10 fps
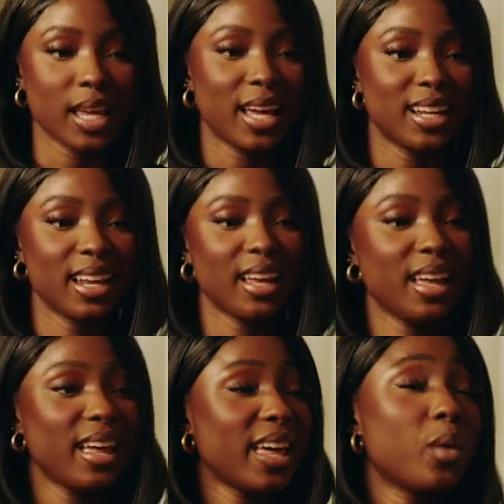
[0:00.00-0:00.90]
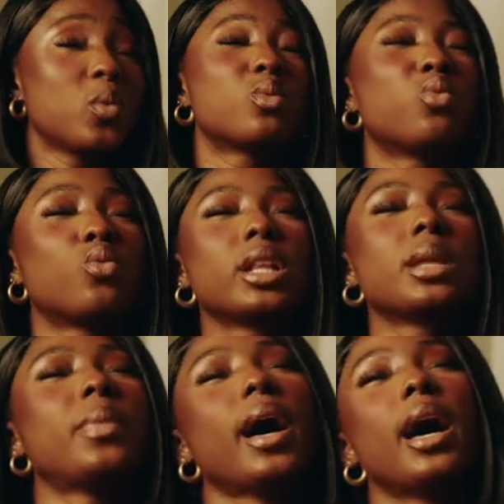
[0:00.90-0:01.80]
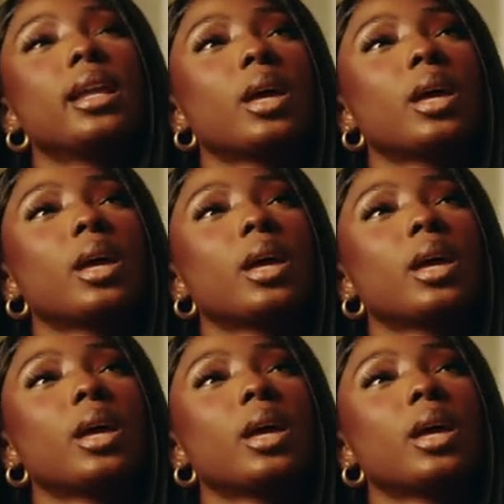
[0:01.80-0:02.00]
and it was really bad.